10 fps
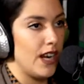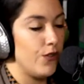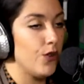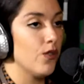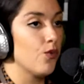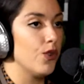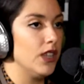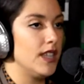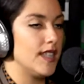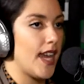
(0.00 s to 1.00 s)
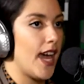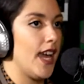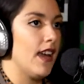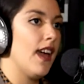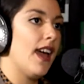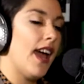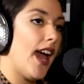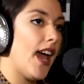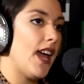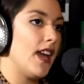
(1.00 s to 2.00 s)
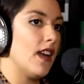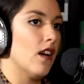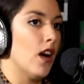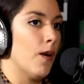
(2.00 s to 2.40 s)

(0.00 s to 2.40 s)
And if you can really say, hey,